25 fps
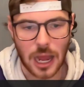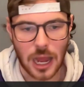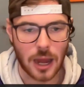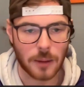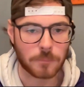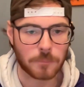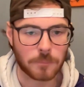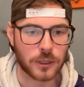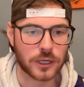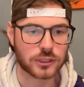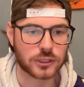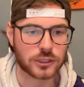
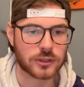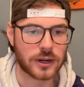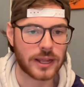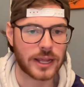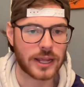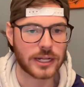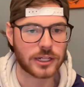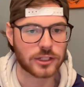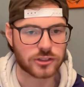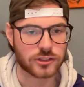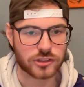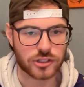British,
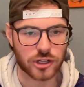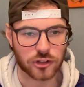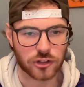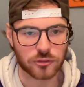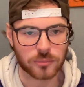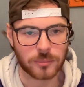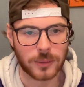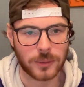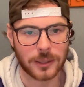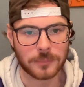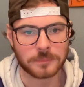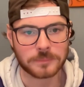it is just
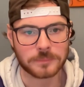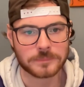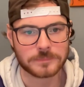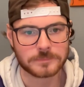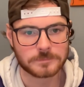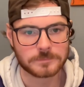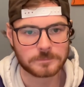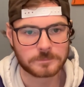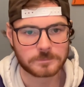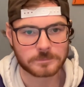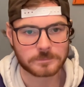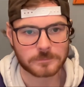me.
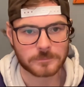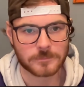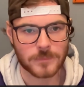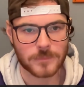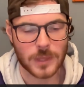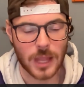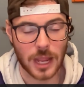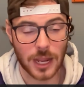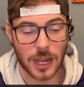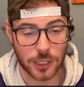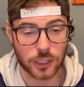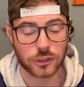
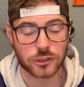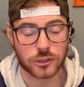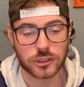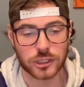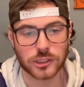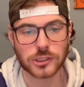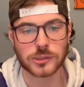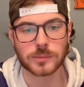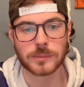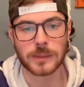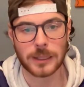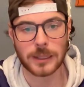It is
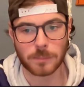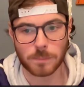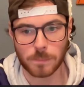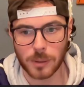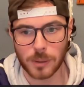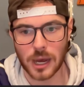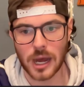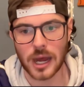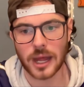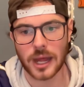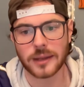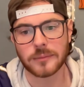just me,
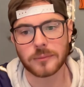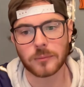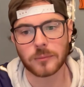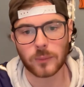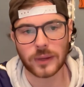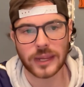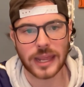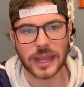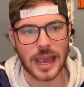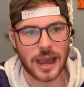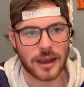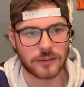but
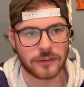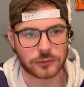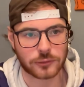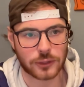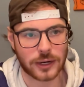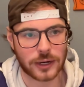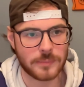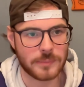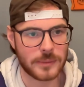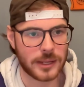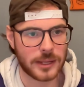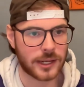we have
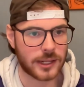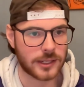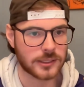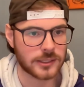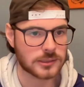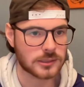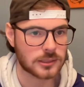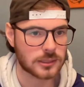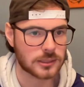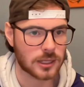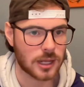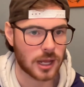great
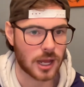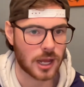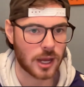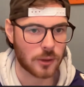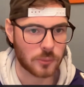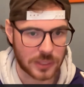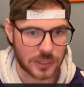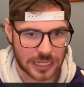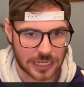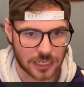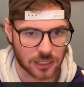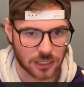meetings.
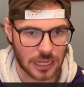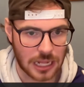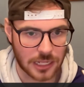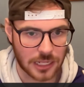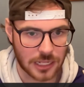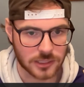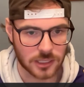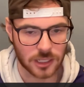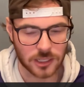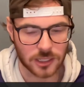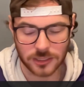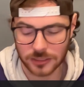We get a lot
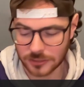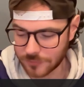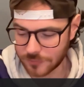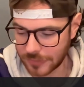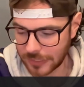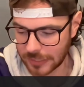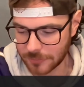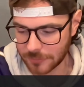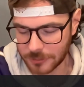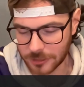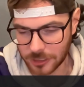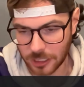done. It's
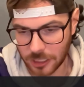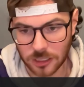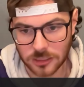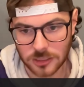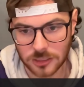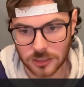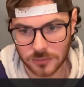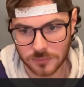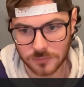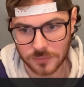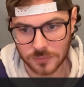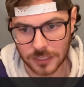very
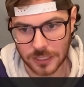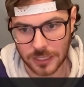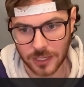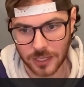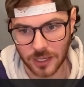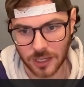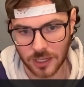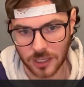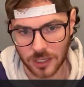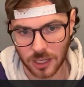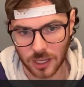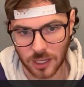productive,
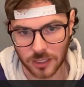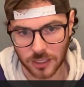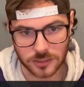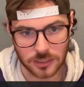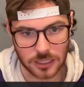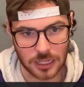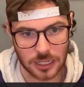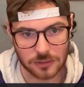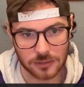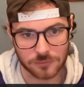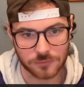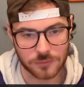and it's a
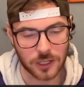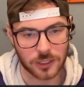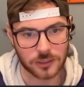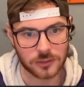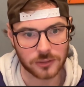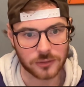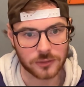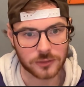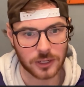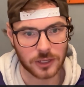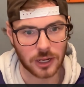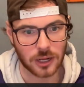lot of fun.
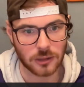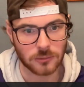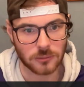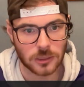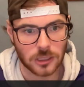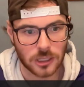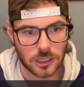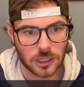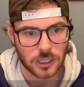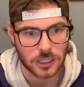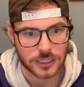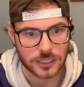So,
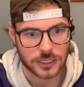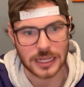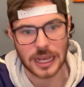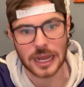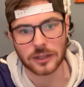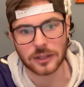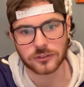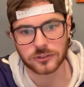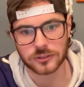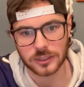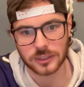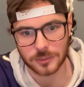
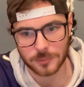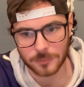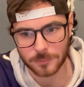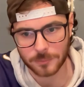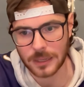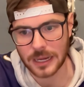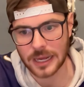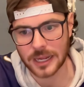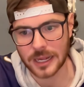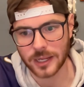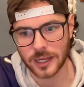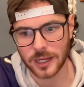yes,
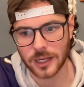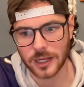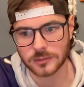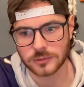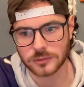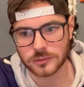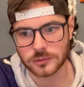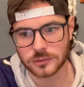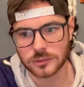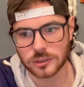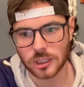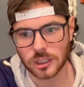my
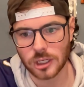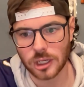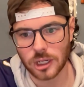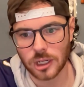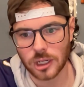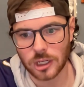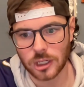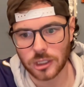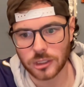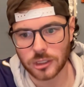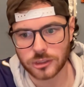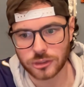
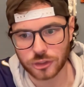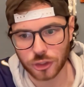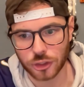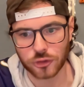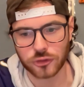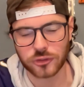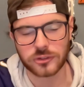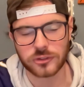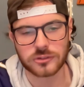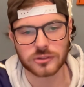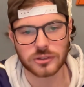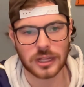
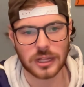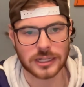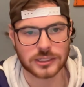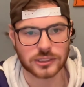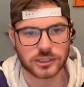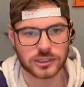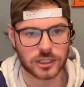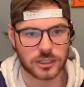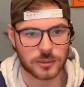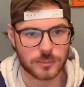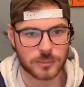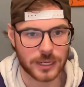jersey
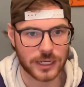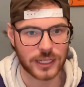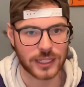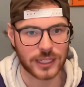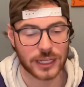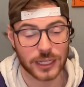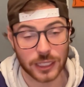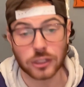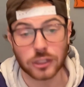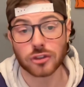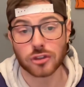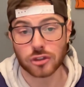selection committee
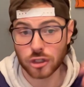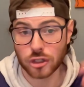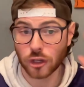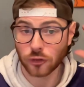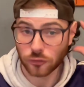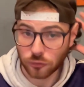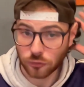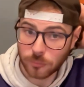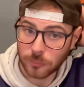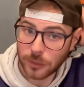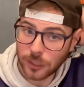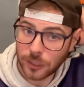is
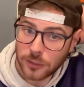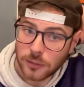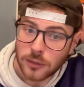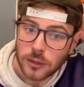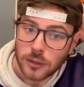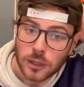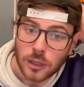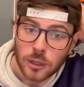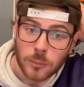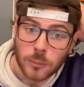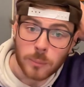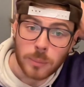just me,
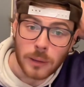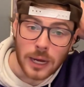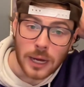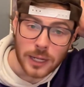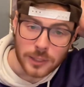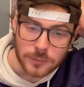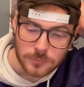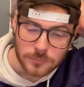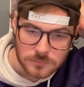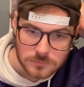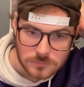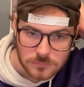
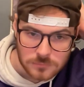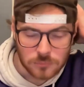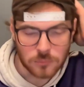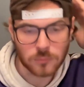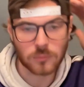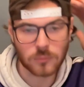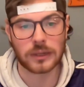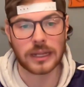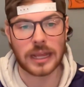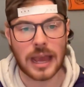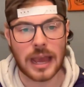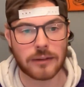but
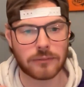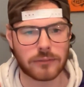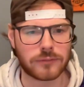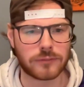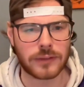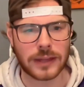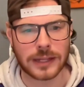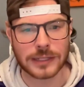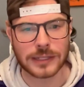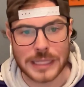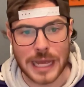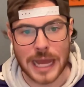we have a
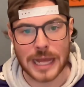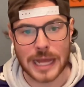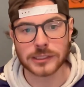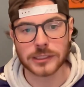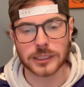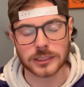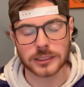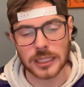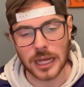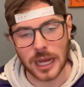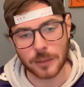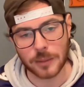
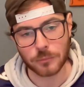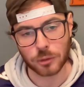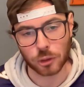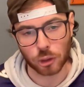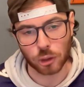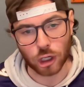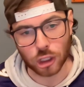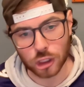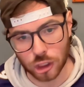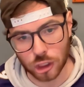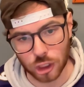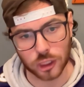fantastic time. There
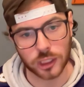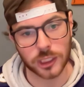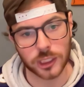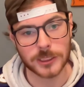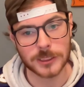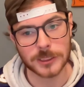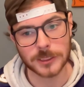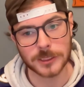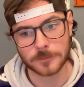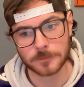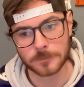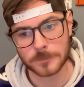are
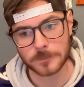cookies.